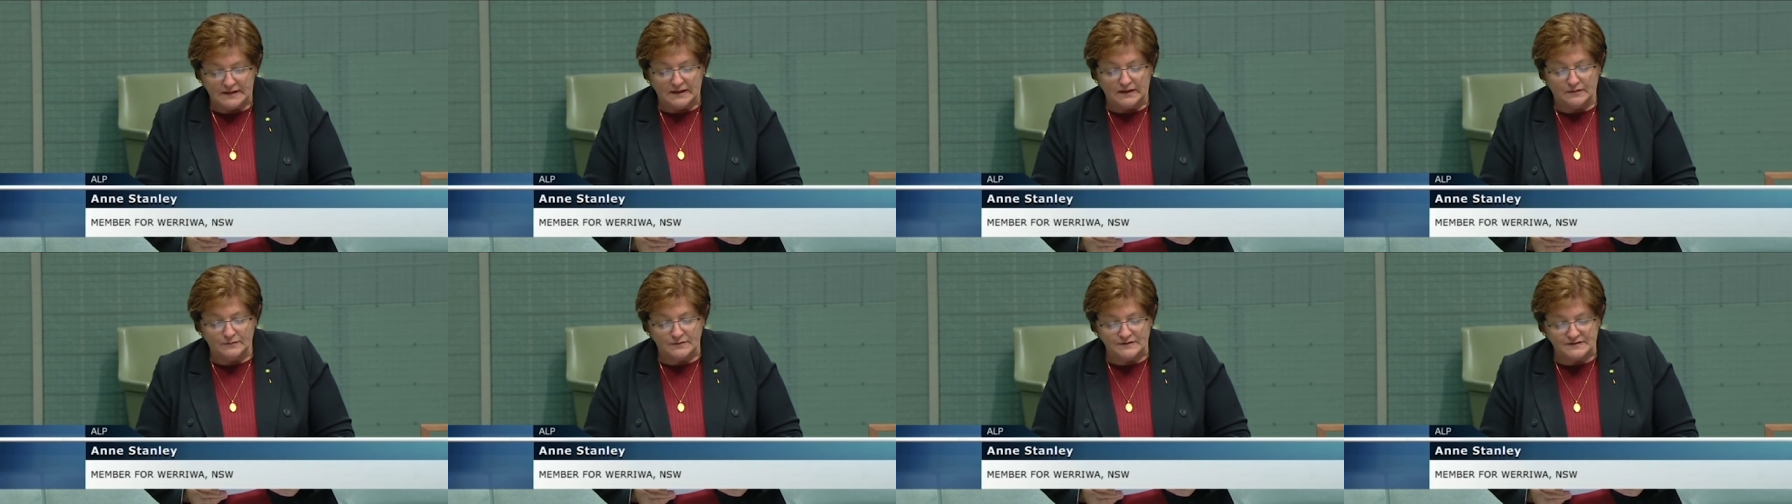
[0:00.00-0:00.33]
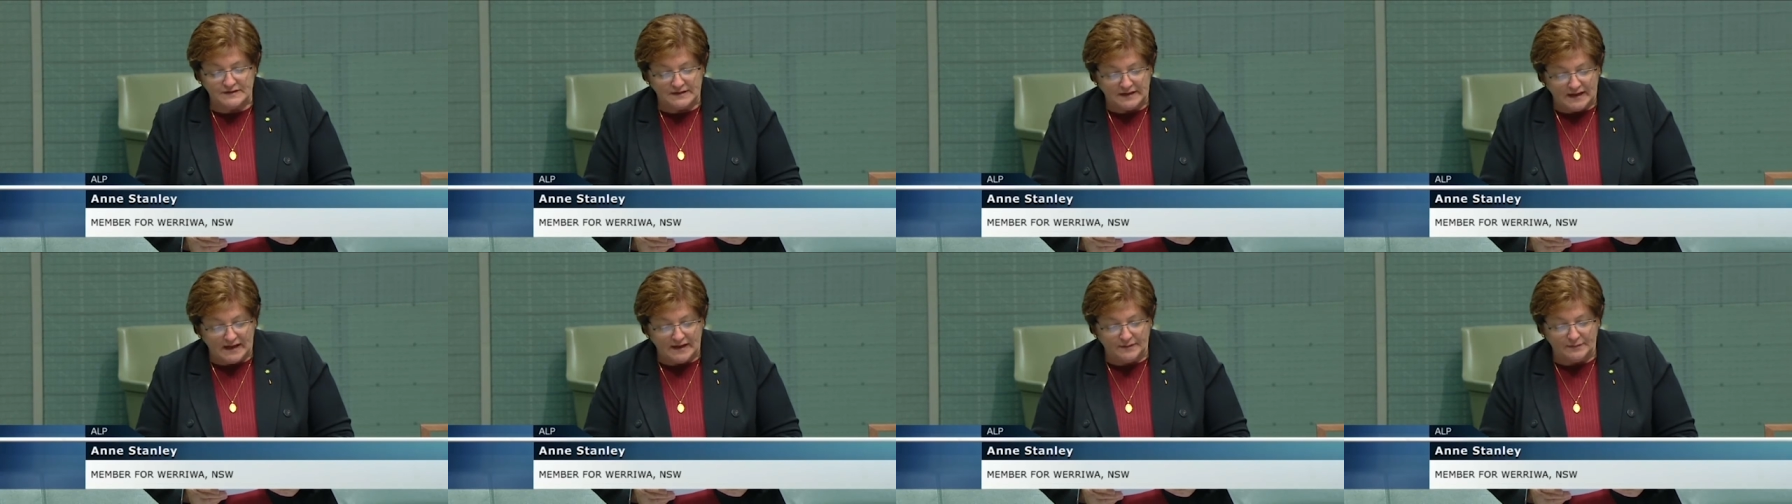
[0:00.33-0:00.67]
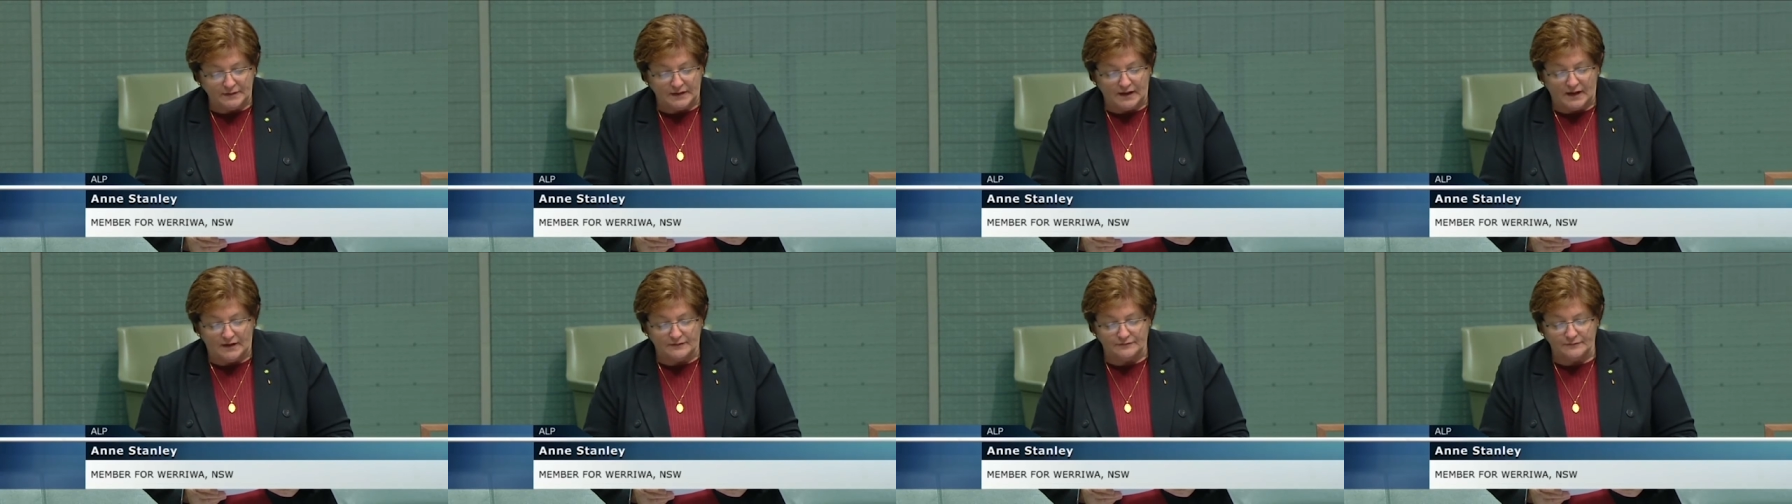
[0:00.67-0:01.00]
It was a Labor
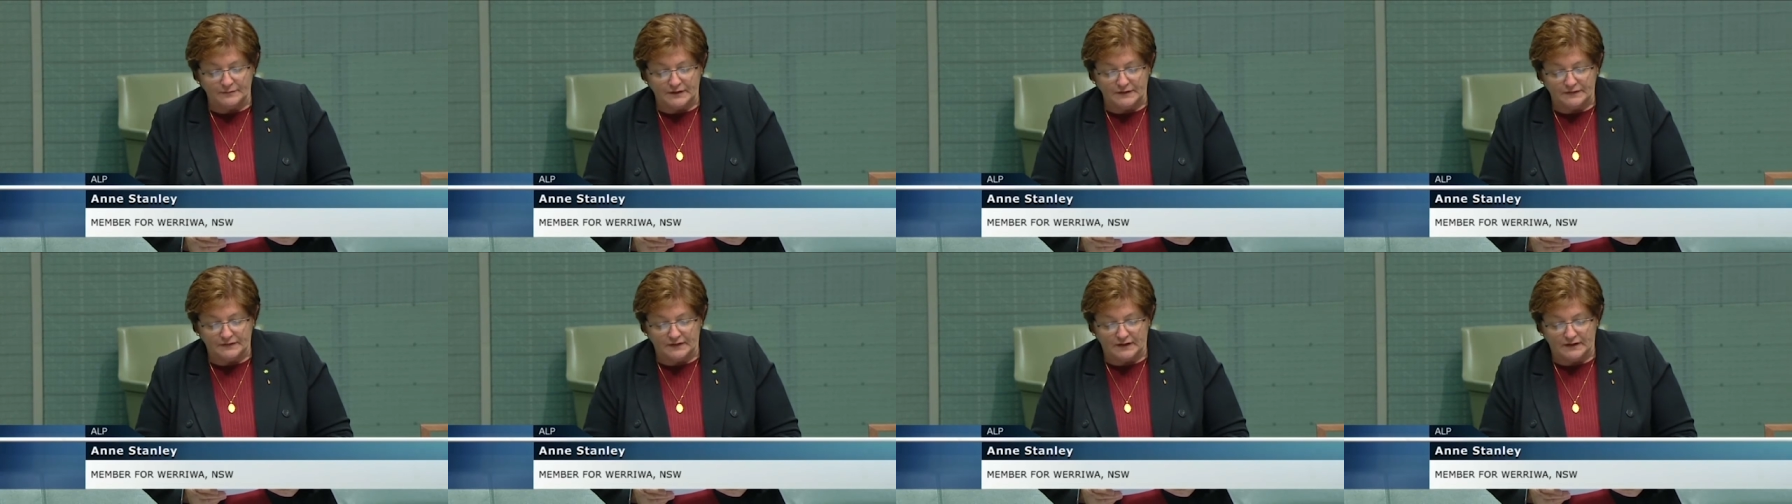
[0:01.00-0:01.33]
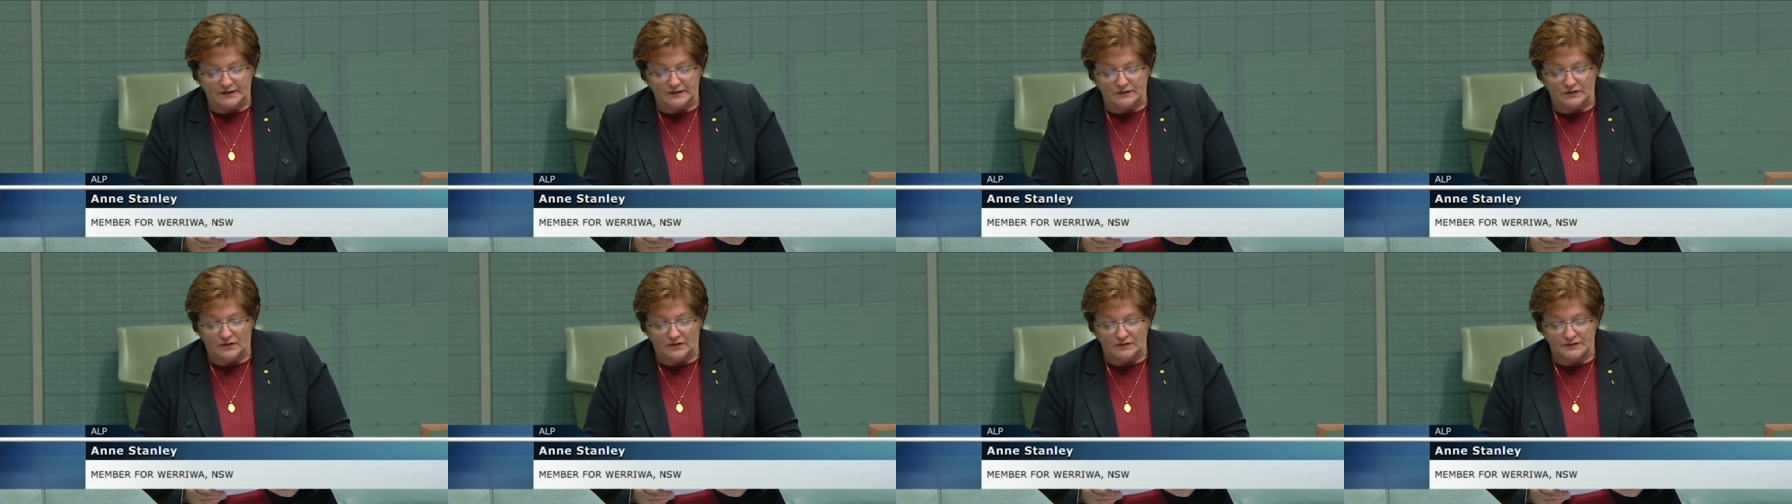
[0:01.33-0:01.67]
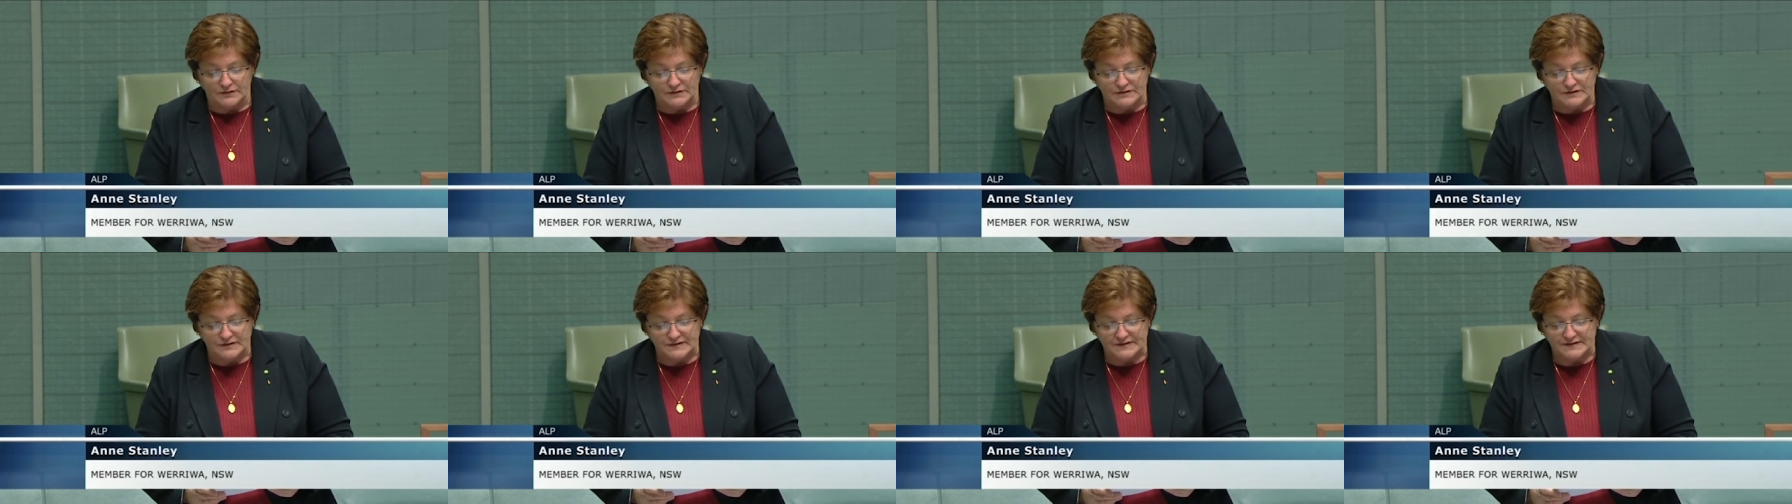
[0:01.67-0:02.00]
government that
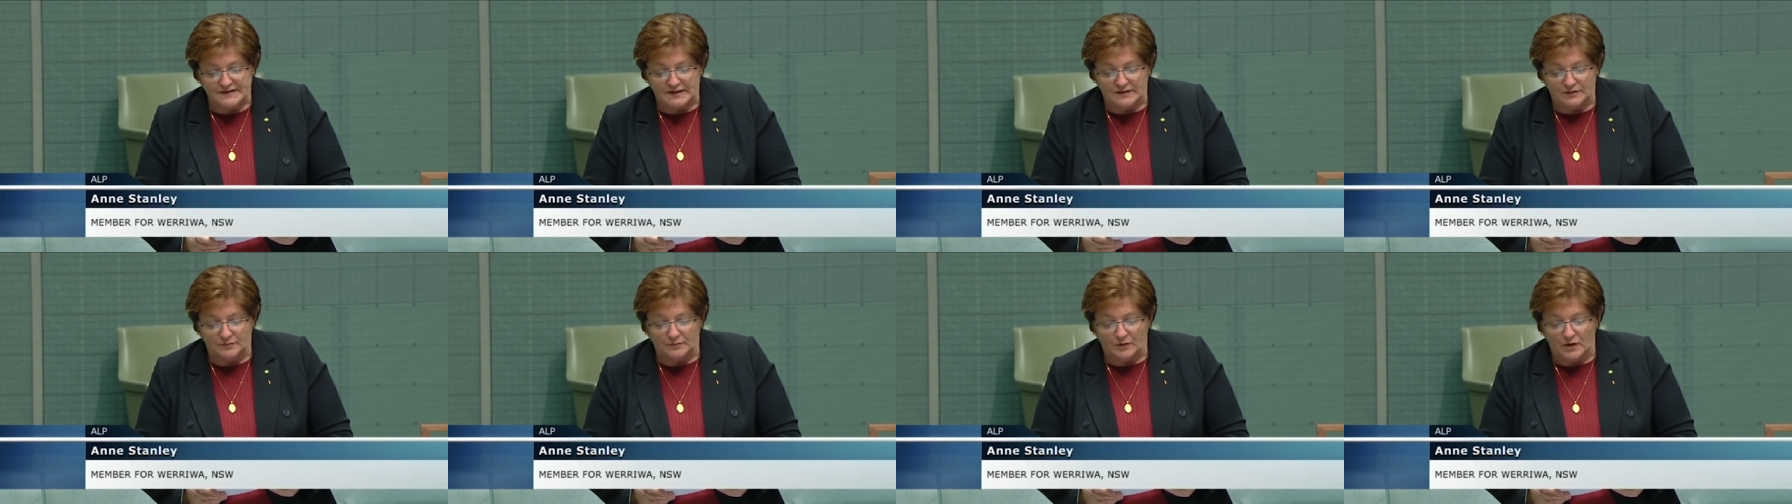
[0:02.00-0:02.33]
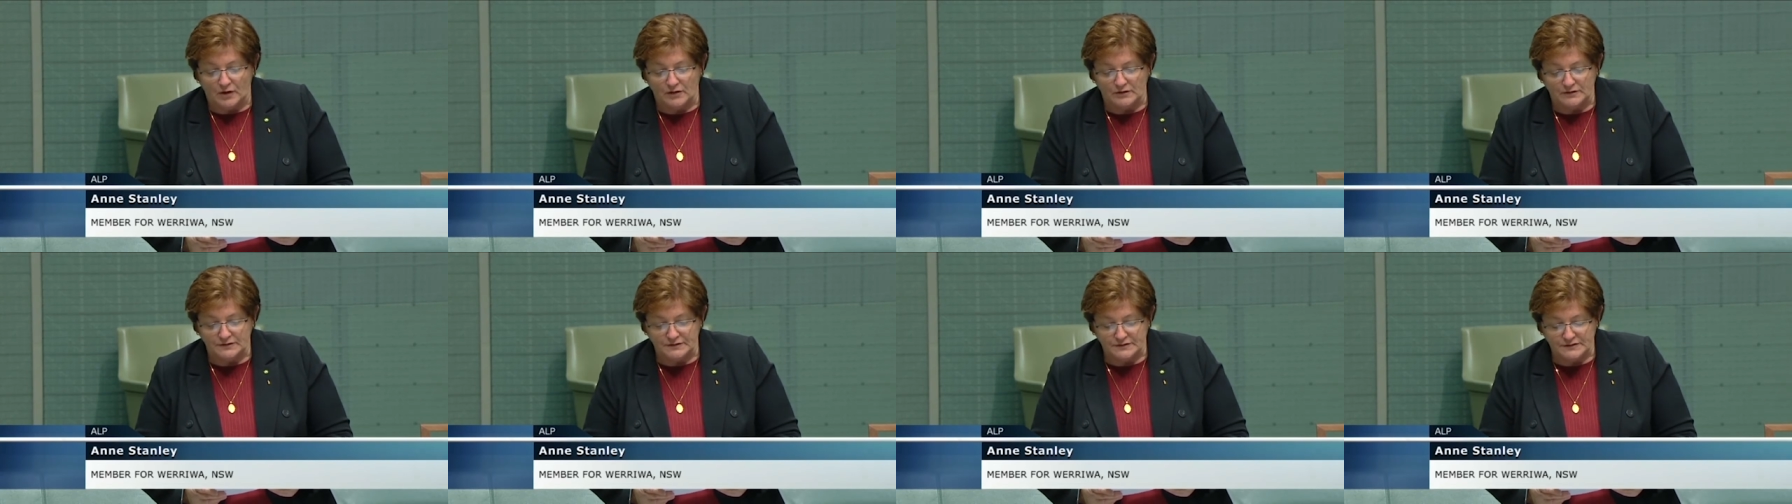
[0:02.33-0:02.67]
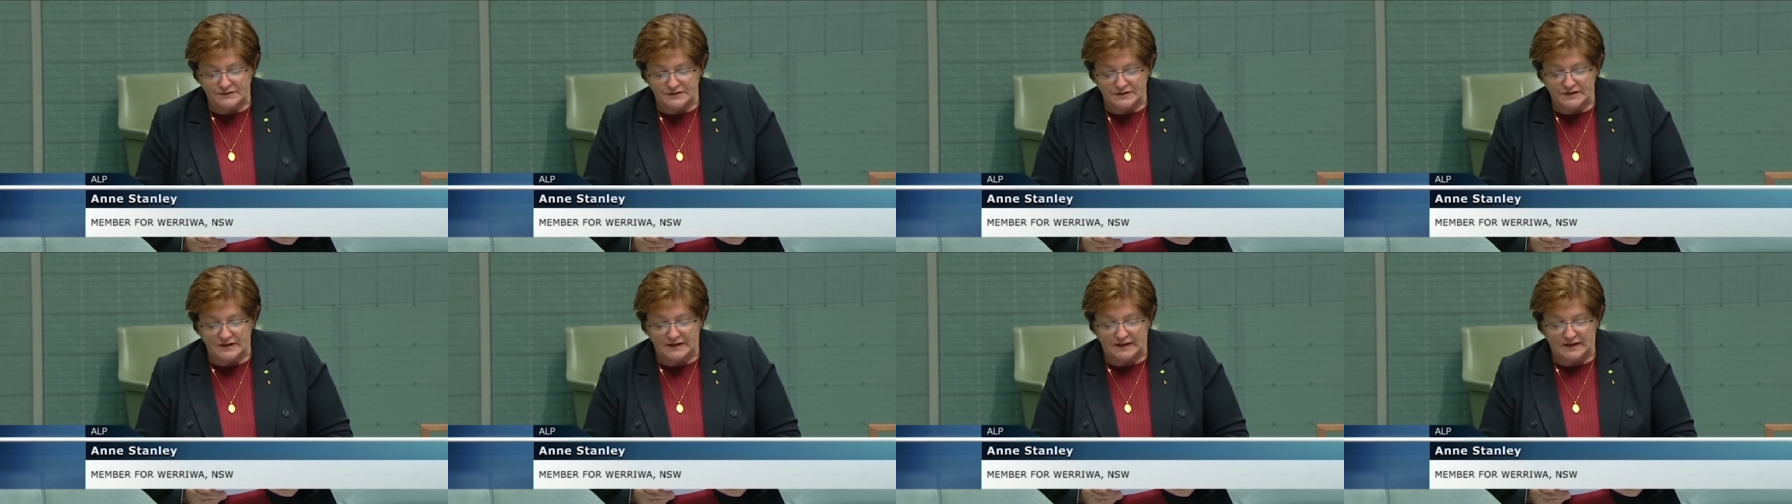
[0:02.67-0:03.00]
acknowledges an
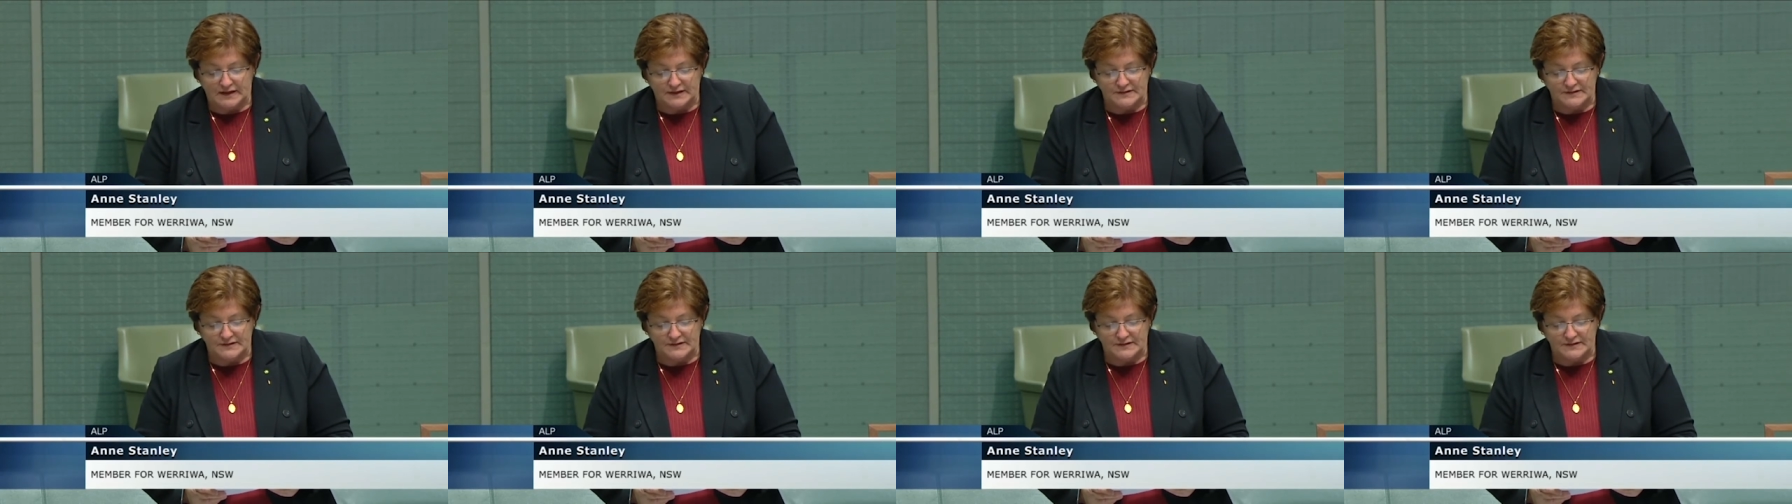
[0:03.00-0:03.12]
apology